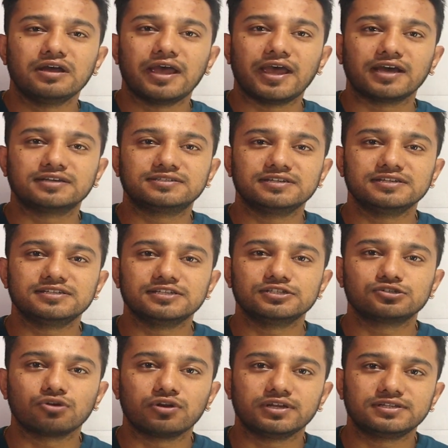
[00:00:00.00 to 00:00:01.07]
exists in
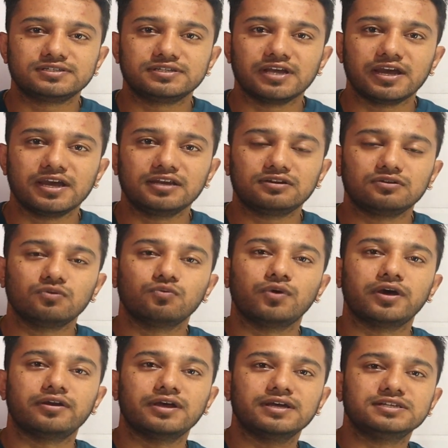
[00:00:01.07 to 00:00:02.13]
solid state,
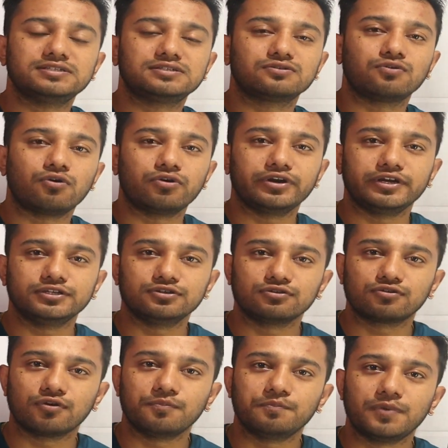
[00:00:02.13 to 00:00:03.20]
whereas coordination
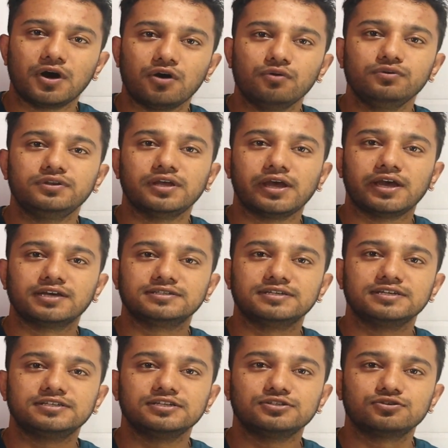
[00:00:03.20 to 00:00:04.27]
compound, they
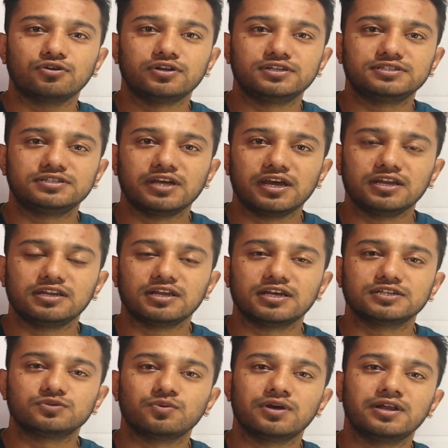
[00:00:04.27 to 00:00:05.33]
exist in solid state
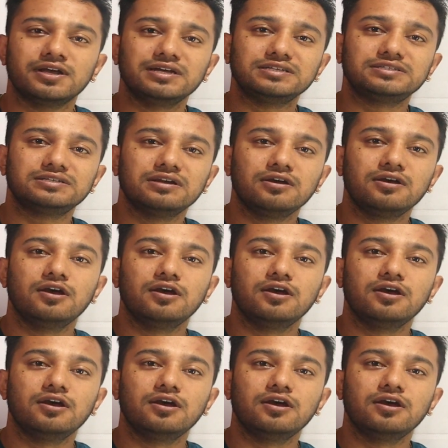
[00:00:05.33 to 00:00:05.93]
as well as